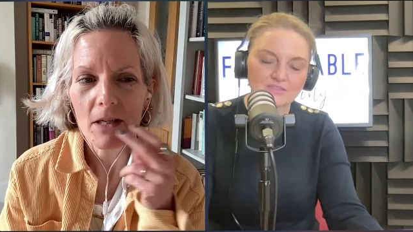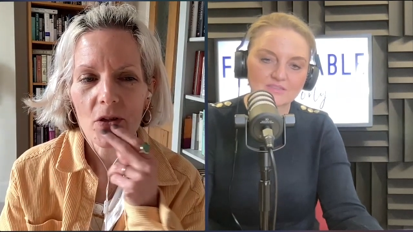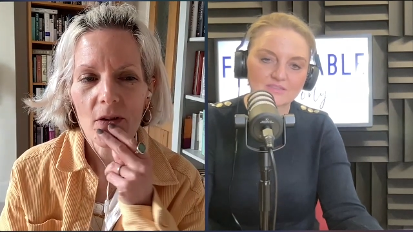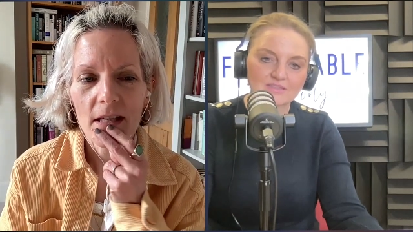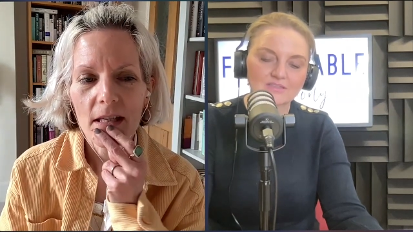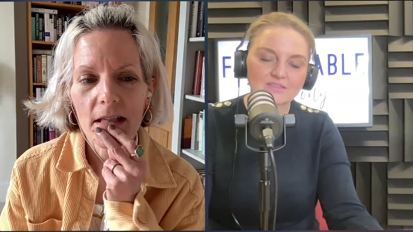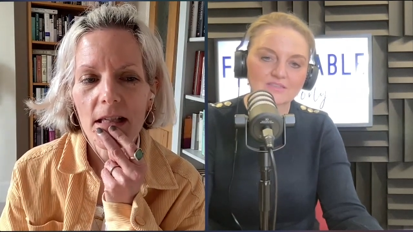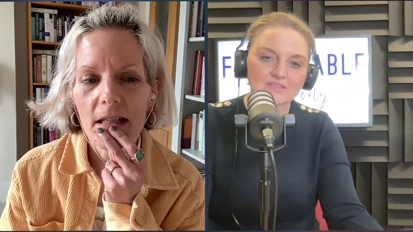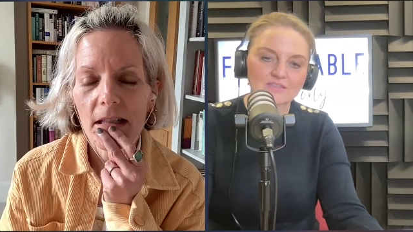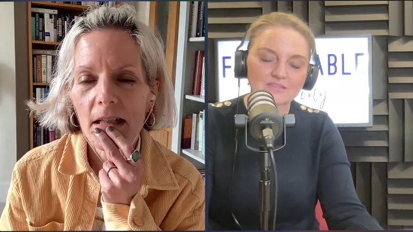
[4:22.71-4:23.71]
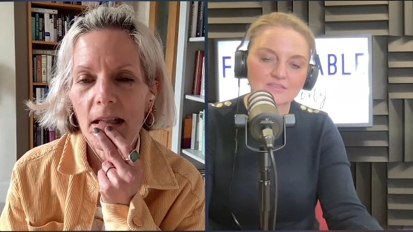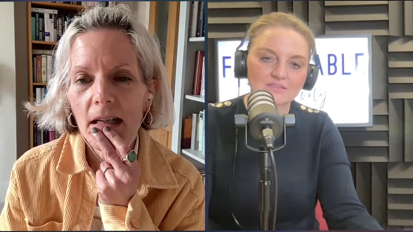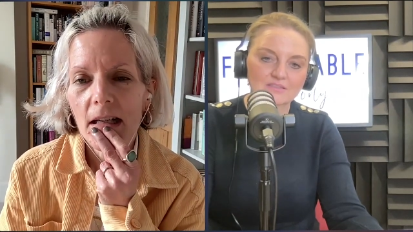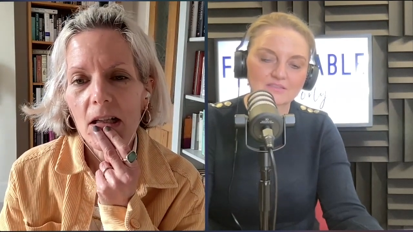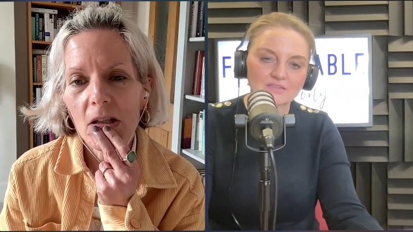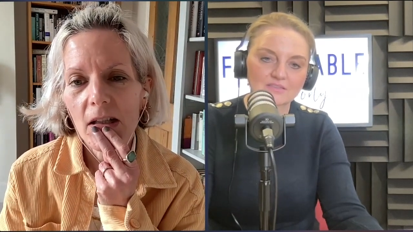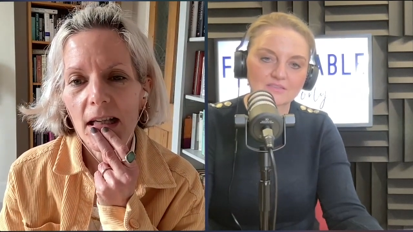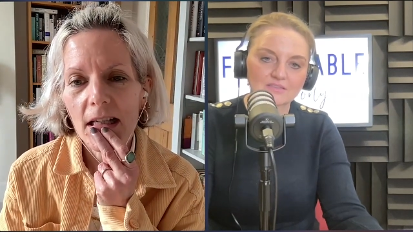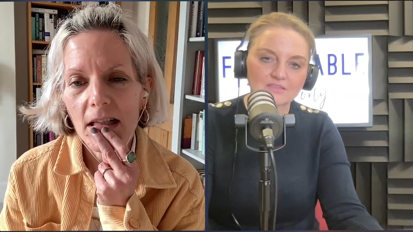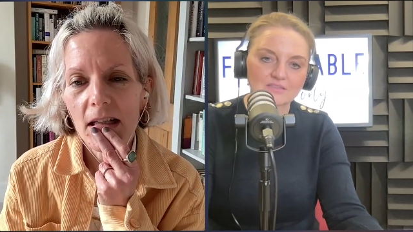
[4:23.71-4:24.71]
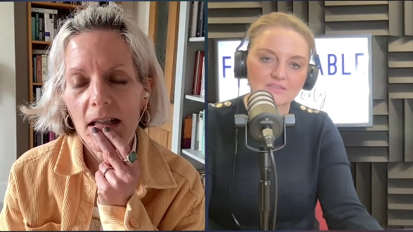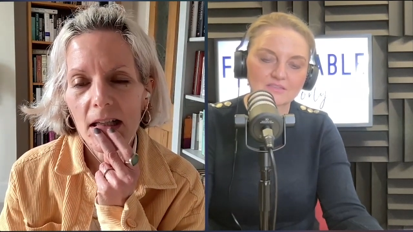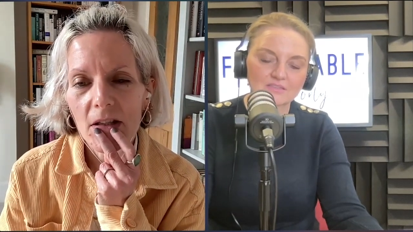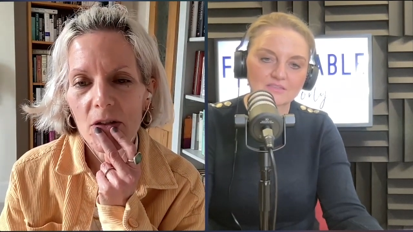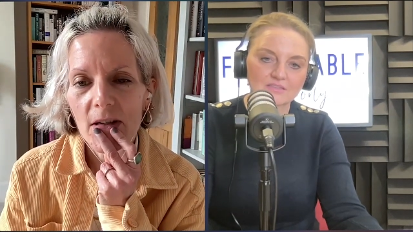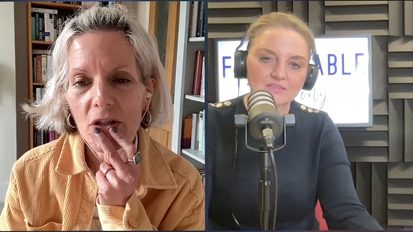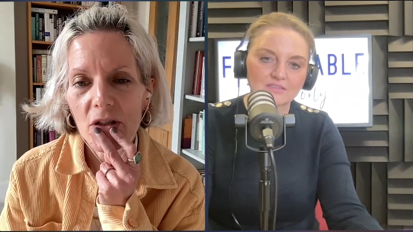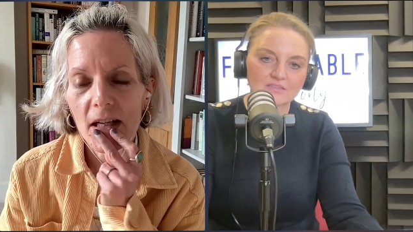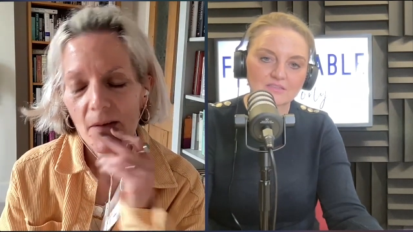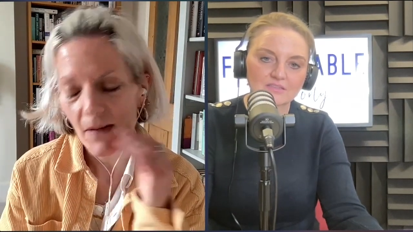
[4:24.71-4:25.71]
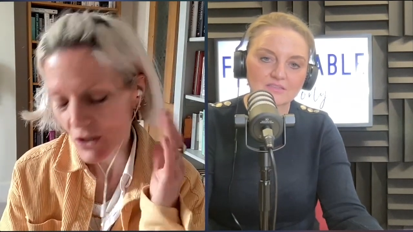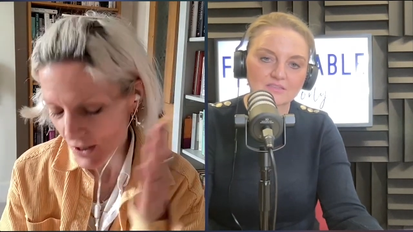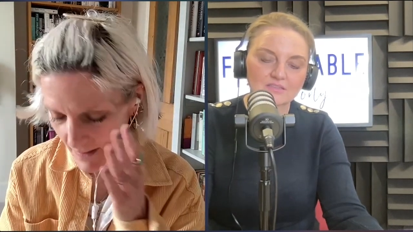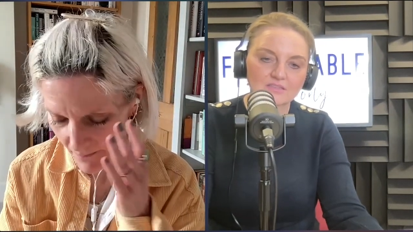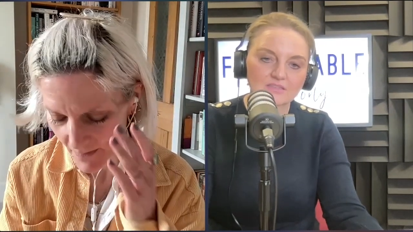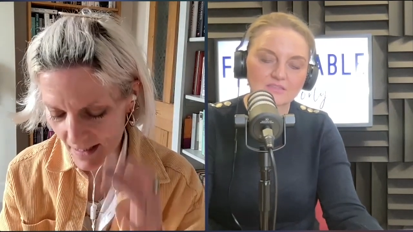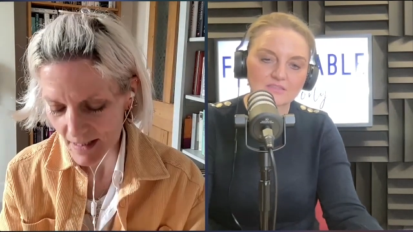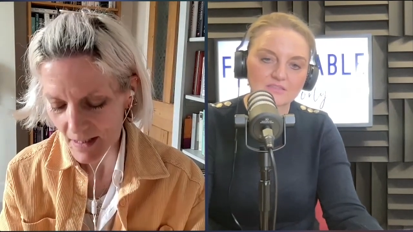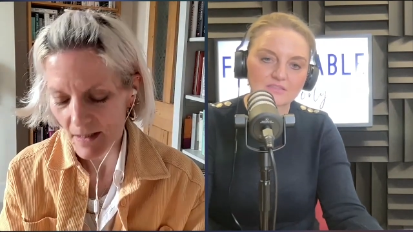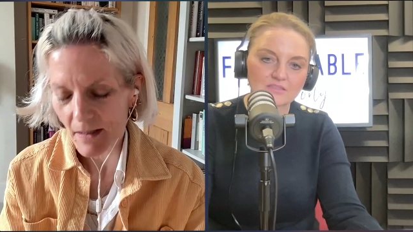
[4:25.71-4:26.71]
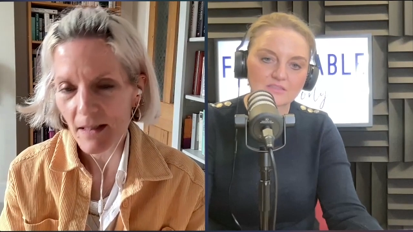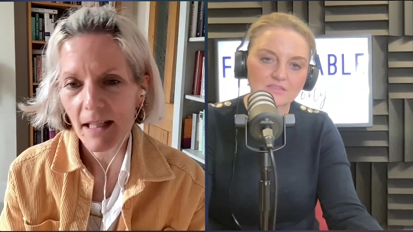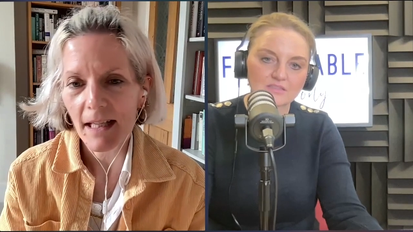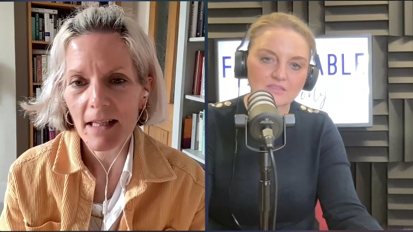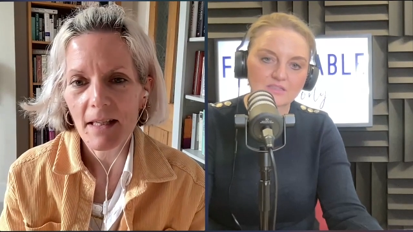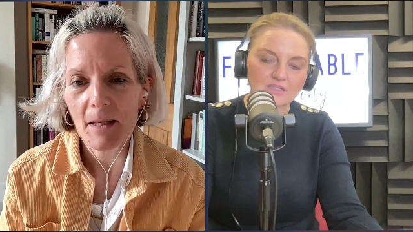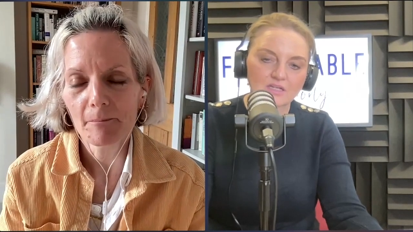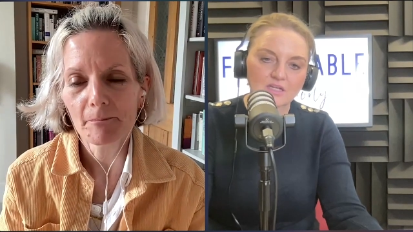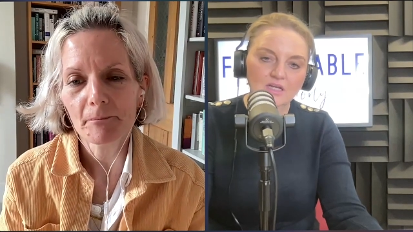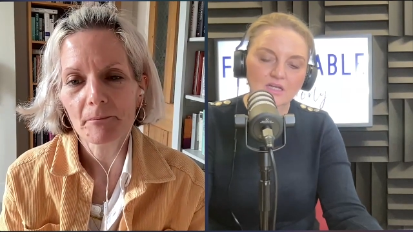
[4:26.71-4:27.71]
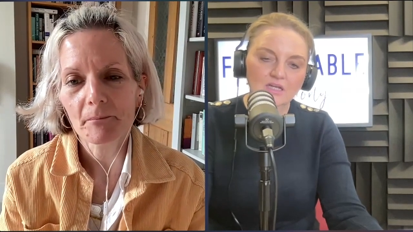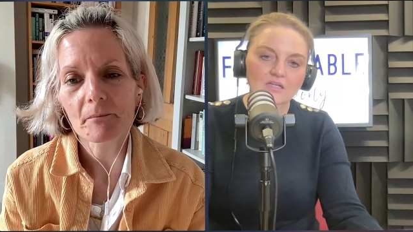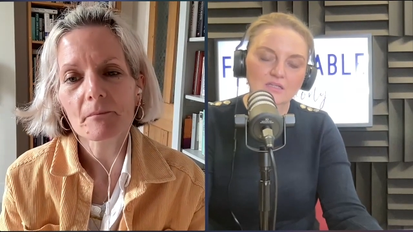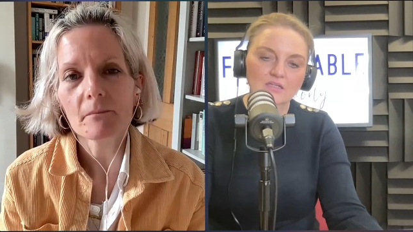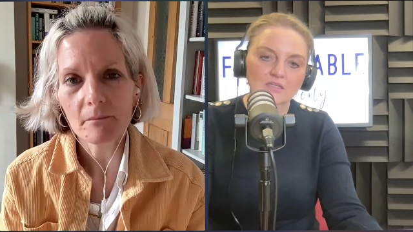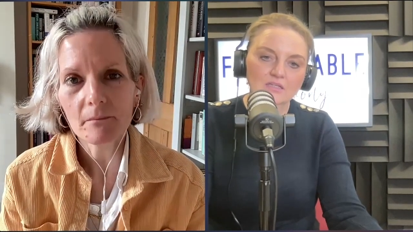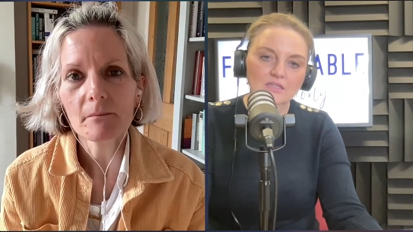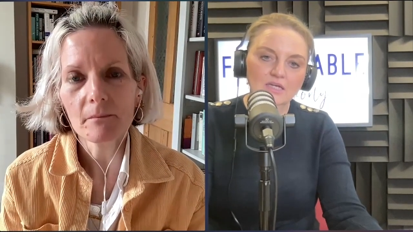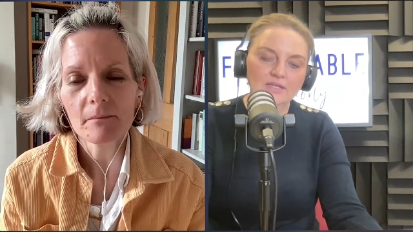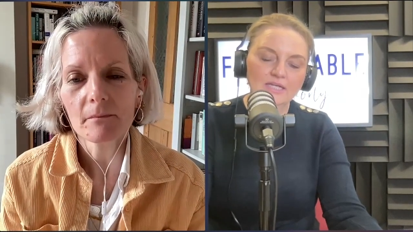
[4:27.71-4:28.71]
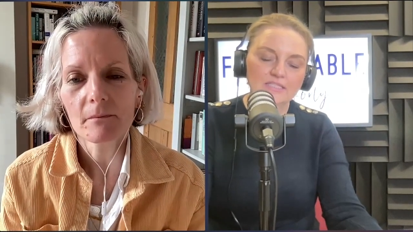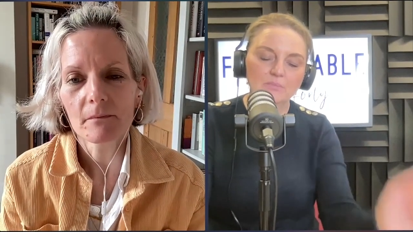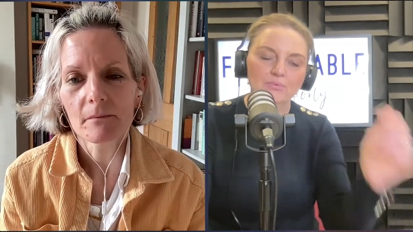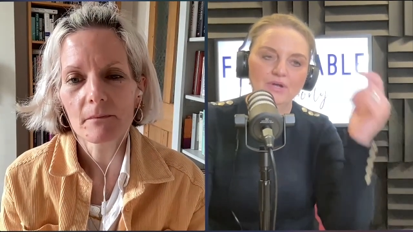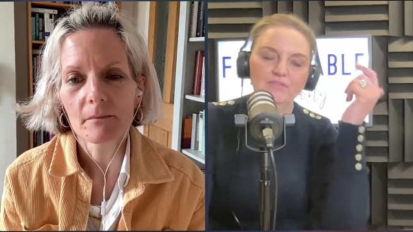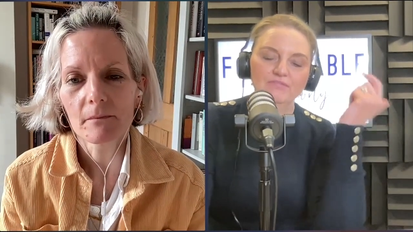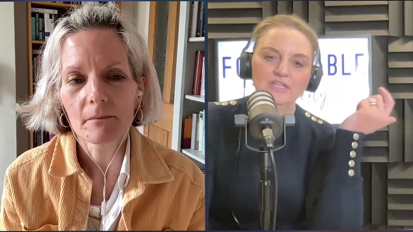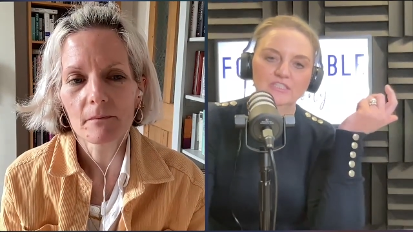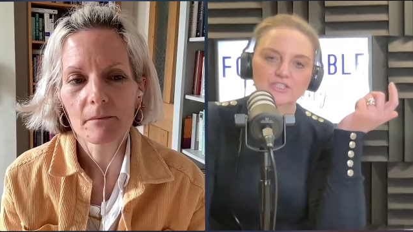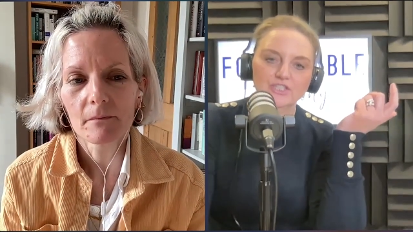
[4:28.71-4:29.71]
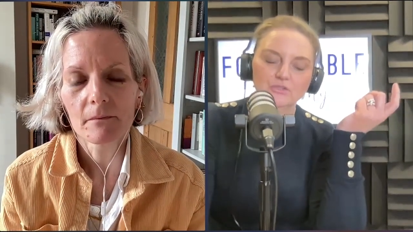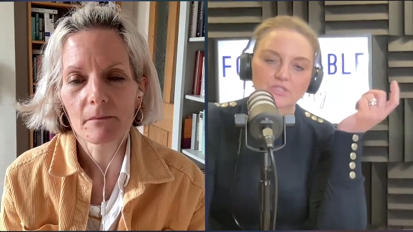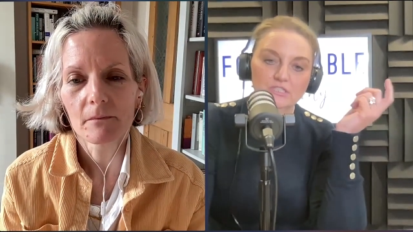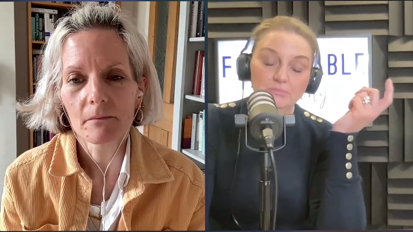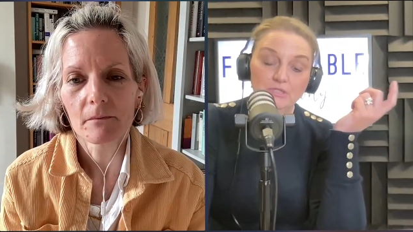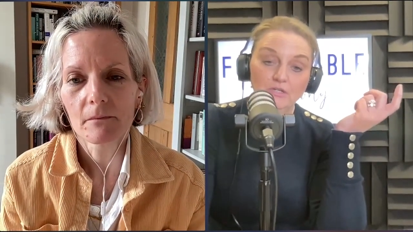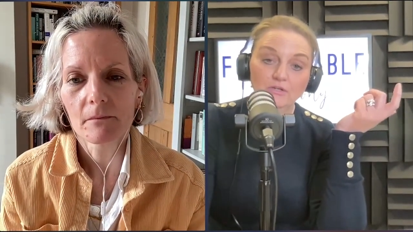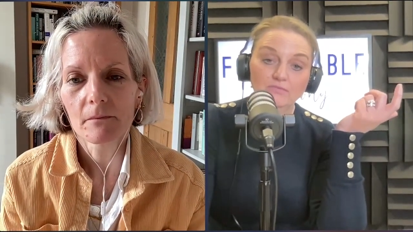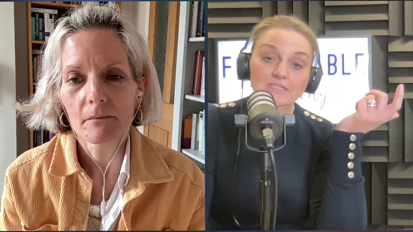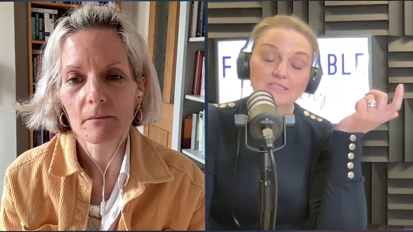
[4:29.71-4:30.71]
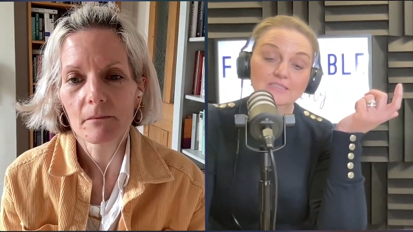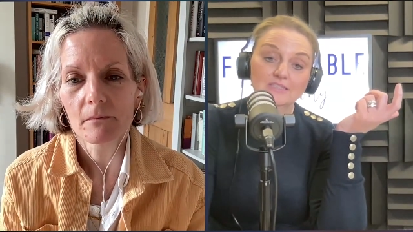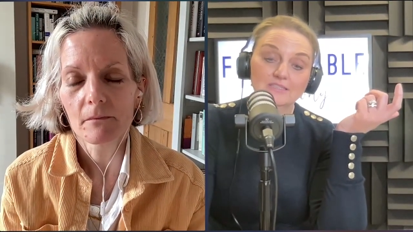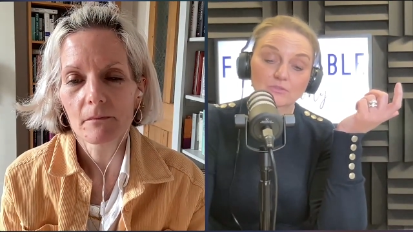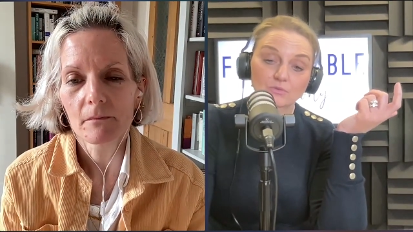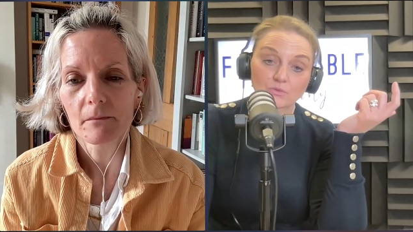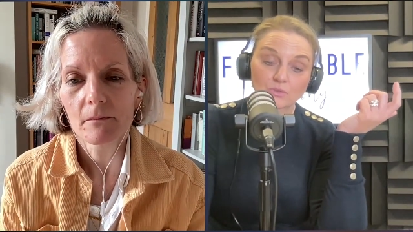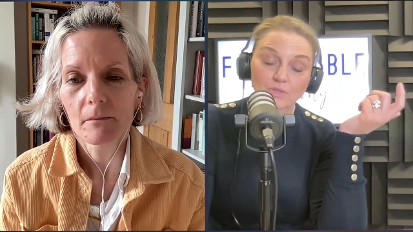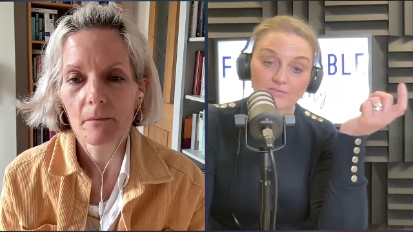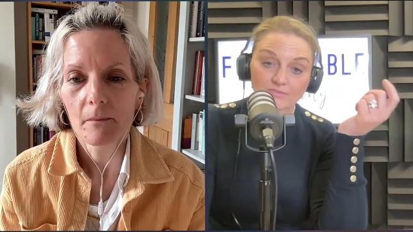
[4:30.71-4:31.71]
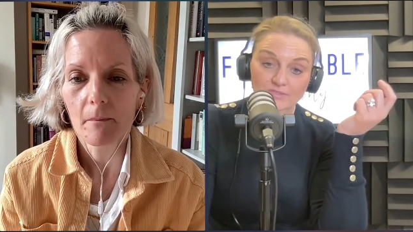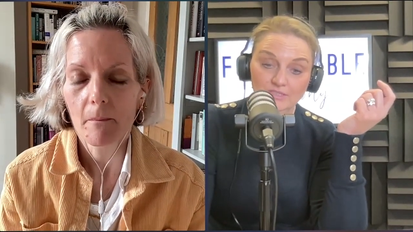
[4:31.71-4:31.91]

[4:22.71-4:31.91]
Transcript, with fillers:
Speaker 1: my interest into yeah. looking into another direction. And eventually that's, that's, um,
Speaker 2: yeah, and that's a brave thing to do because there'll be a lot of listeners who who'll have